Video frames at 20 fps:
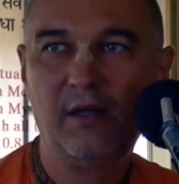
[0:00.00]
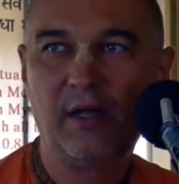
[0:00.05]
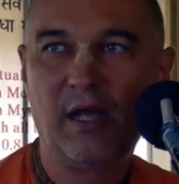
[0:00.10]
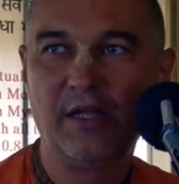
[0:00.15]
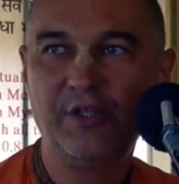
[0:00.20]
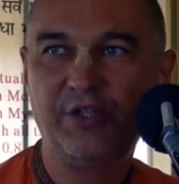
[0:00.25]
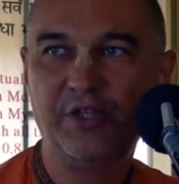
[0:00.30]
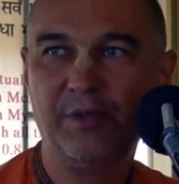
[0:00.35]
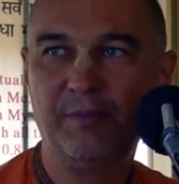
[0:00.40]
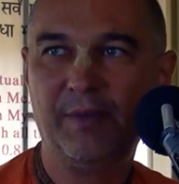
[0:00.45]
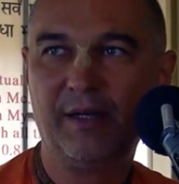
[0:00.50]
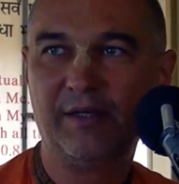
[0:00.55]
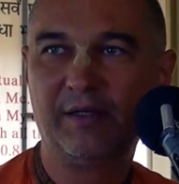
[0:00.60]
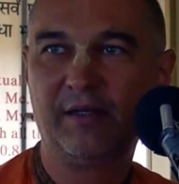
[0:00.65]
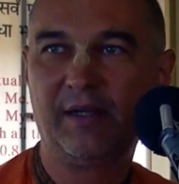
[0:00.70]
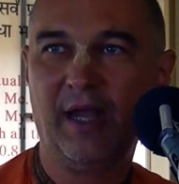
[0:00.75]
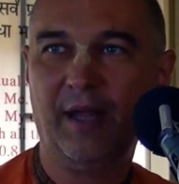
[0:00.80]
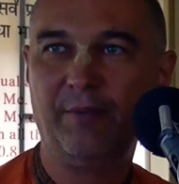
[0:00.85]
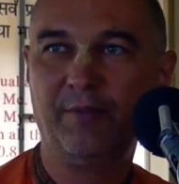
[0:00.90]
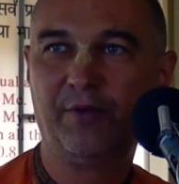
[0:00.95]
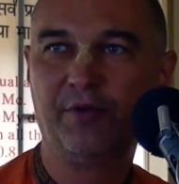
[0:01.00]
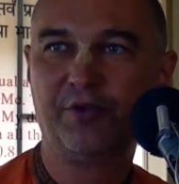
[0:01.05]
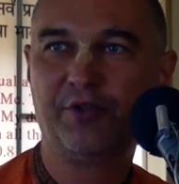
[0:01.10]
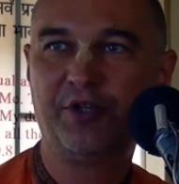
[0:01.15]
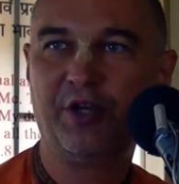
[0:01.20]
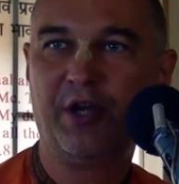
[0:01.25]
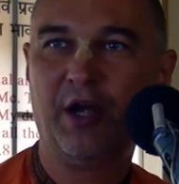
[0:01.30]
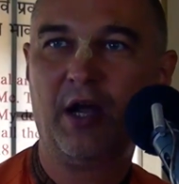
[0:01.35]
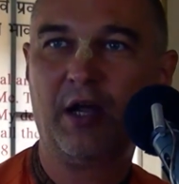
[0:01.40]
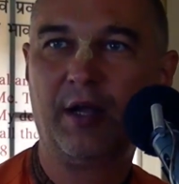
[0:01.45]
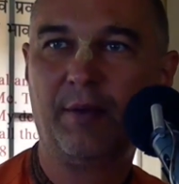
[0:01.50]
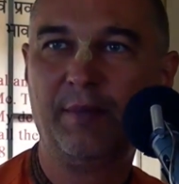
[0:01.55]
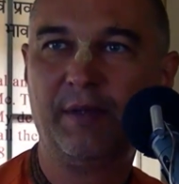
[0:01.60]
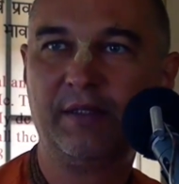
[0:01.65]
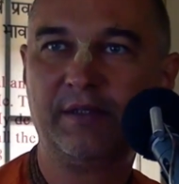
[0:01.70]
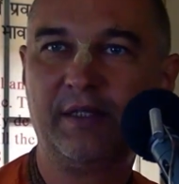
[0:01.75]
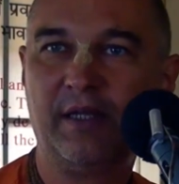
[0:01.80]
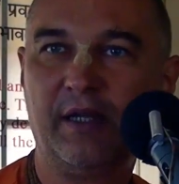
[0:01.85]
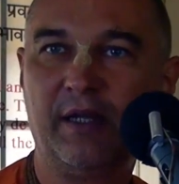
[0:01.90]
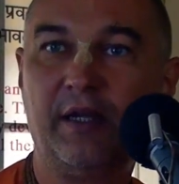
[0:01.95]
Kanchi Mat came to Srirangam
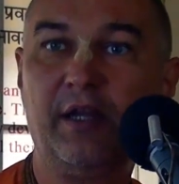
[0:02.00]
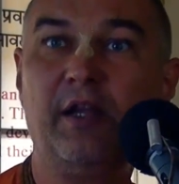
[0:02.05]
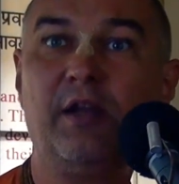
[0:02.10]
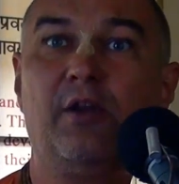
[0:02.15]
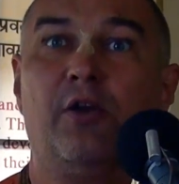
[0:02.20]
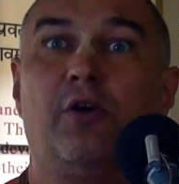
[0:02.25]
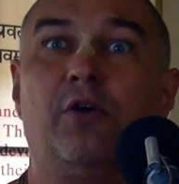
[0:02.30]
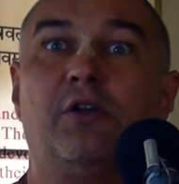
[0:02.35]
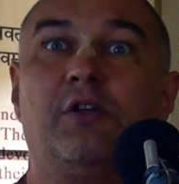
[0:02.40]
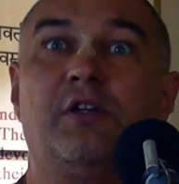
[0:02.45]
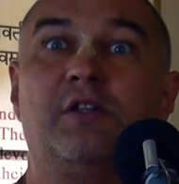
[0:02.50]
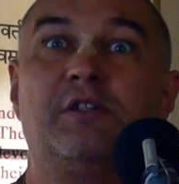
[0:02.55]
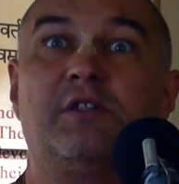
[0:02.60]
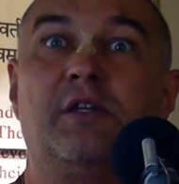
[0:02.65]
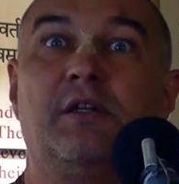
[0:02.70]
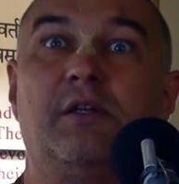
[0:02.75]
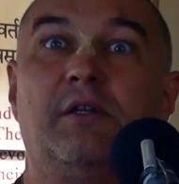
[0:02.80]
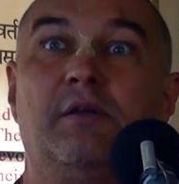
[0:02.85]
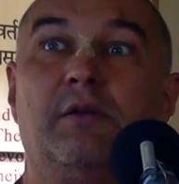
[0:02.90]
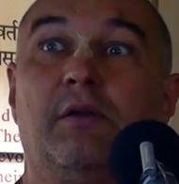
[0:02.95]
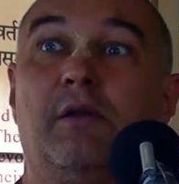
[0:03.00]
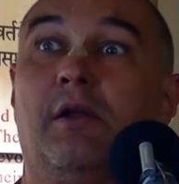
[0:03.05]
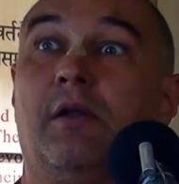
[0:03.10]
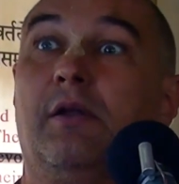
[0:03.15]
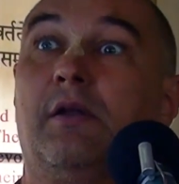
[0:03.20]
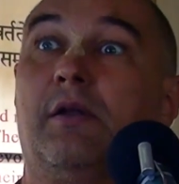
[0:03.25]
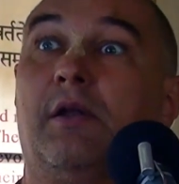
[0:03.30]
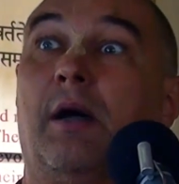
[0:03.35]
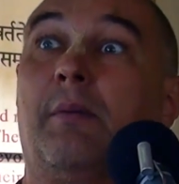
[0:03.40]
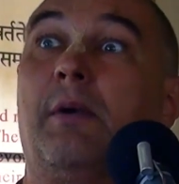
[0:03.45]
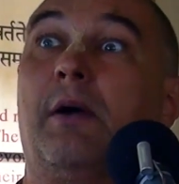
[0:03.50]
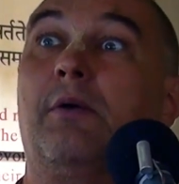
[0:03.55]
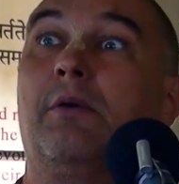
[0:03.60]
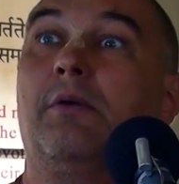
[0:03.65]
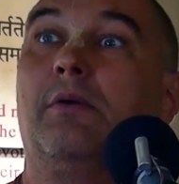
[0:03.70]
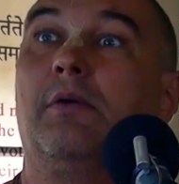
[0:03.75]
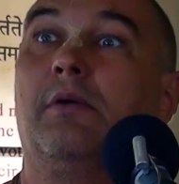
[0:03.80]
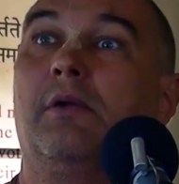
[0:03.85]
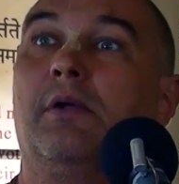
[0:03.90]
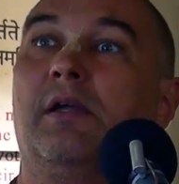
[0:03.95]
and said, he Lord is in
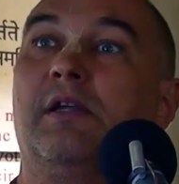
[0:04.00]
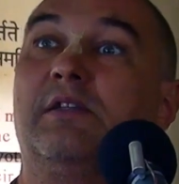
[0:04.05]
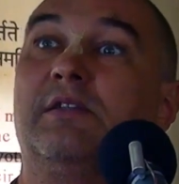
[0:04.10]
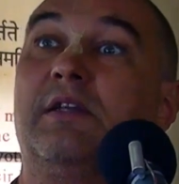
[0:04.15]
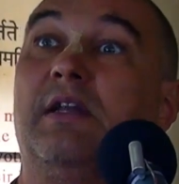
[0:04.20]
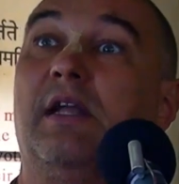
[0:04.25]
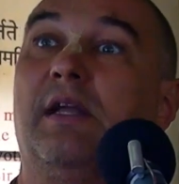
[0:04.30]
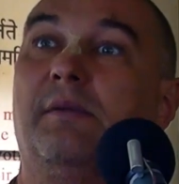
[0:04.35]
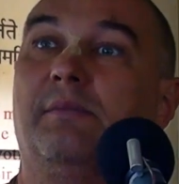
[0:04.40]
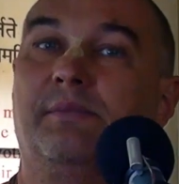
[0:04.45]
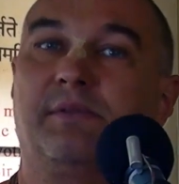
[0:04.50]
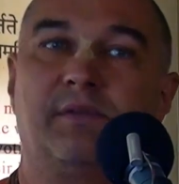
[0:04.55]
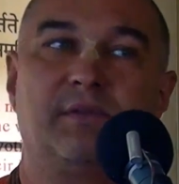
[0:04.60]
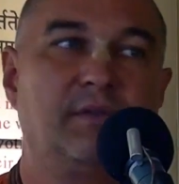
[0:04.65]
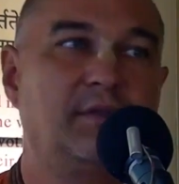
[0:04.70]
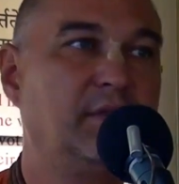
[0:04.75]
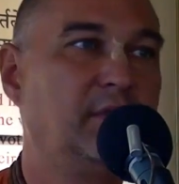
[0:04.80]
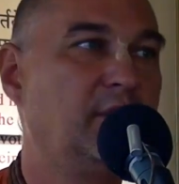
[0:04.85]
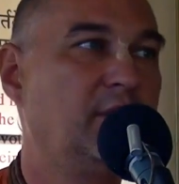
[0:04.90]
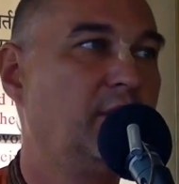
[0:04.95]
Tamagun, he sleeps.